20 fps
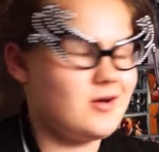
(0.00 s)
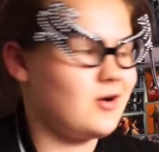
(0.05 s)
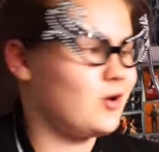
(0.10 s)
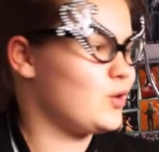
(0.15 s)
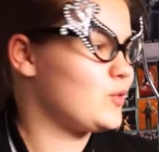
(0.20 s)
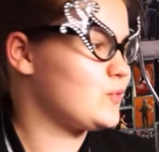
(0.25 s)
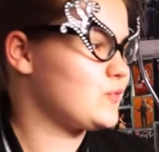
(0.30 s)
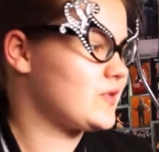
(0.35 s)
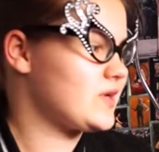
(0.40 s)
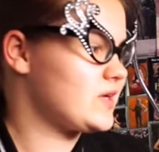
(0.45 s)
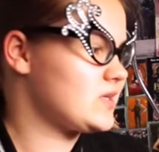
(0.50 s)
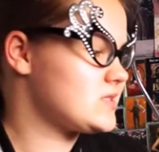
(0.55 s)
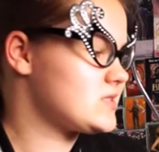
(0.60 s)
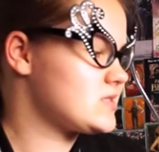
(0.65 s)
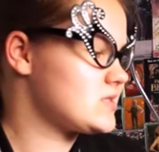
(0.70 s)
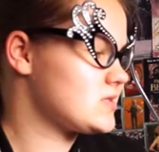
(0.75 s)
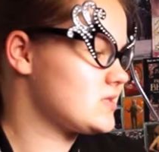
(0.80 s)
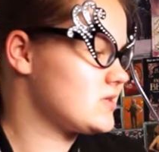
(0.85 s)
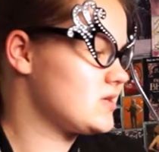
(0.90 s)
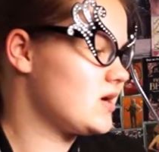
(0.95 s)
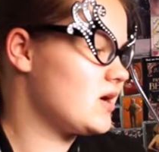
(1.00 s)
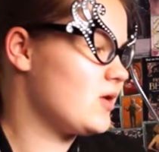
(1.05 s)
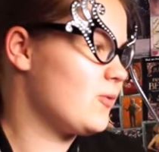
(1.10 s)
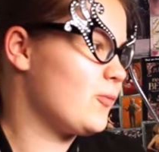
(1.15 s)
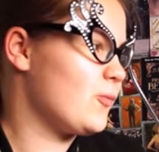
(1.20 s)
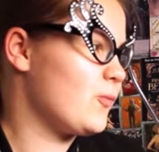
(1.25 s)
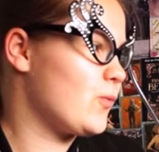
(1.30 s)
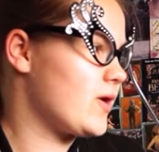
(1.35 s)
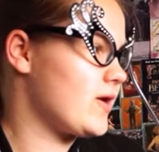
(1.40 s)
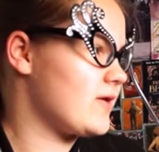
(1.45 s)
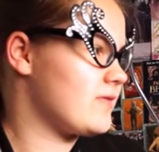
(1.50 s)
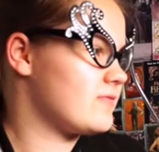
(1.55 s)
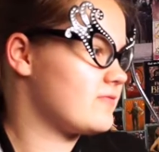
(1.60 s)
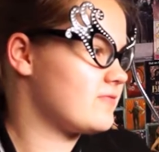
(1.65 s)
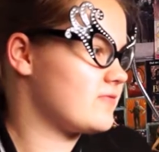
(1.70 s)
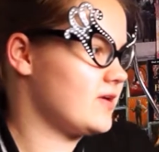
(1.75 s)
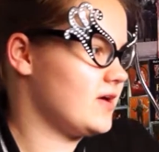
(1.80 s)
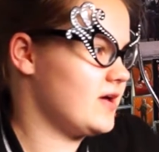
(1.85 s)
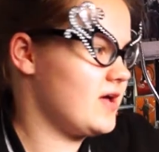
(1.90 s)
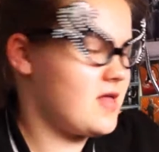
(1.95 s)
of it
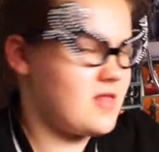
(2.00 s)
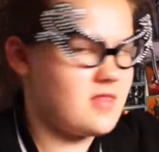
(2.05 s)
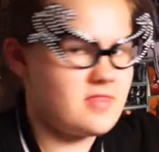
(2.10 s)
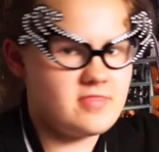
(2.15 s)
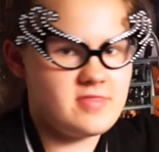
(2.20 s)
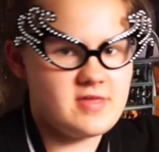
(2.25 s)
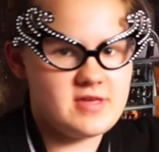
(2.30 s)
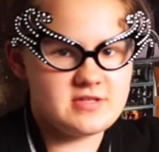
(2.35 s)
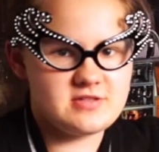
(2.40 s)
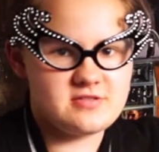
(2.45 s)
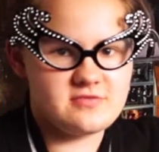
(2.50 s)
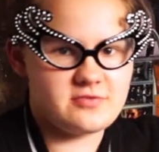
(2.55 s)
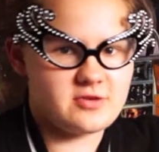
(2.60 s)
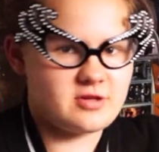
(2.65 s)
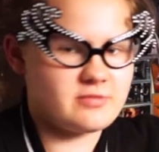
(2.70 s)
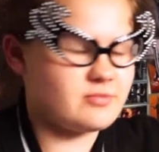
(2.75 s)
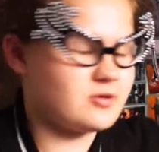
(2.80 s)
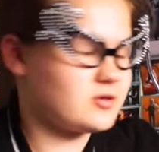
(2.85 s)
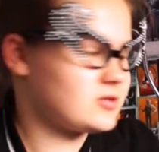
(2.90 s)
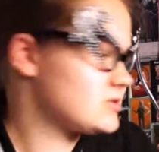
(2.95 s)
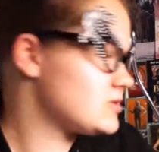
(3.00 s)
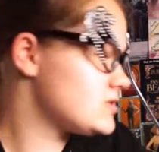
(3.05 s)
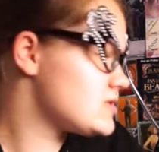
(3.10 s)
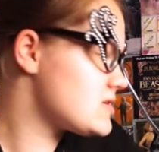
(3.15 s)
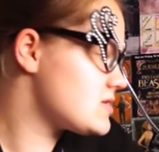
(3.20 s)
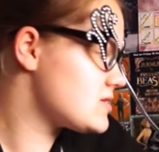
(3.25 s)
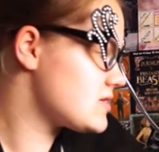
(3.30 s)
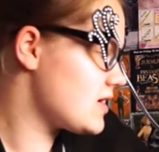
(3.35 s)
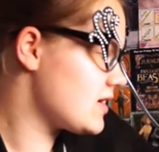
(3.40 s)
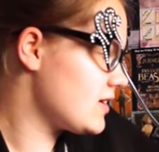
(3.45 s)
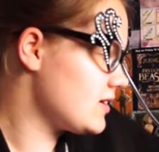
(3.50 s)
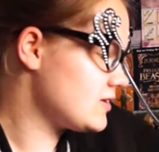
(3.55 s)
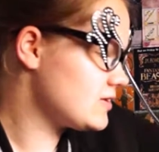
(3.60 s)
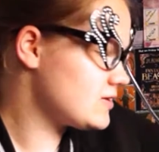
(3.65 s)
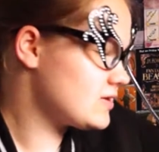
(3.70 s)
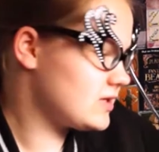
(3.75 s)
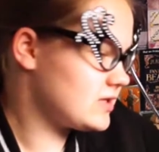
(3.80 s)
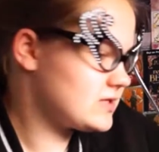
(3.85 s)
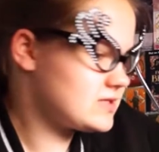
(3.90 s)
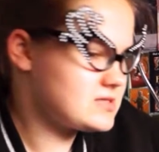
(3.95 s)
with these 3 boxes and
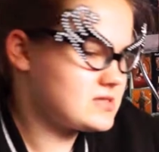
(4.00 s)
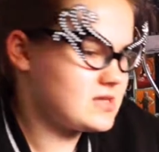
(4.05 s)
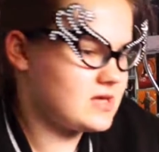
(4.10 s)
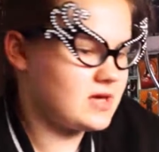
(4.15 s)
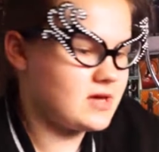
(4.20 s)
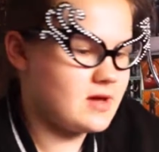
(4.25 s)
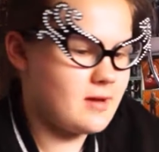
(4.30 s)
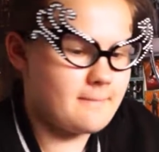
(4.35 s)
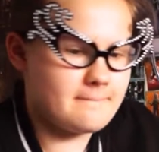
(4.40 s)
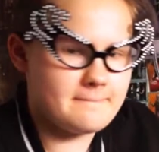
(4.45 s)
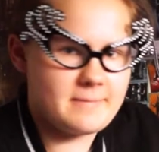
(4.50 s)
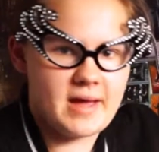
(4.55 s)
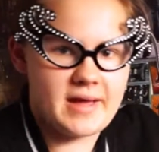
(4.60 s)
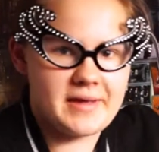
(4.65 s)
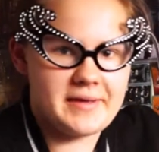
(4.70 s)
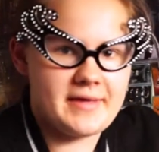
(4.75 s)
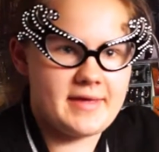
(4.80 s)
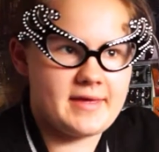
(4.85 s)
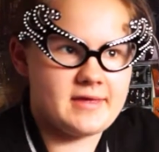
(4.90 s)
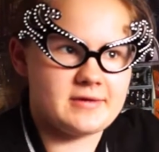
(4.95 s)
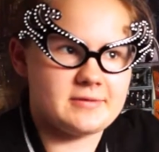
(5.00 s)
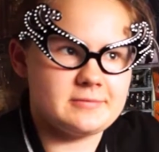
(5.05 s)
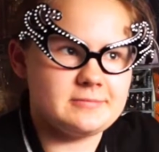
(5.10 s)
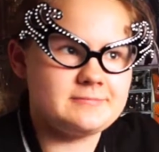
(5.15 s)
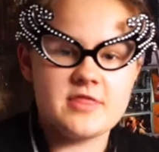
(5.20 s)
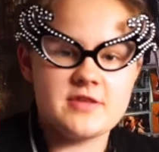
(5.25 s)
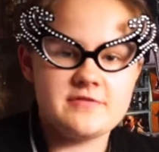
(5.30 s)
this thing back here.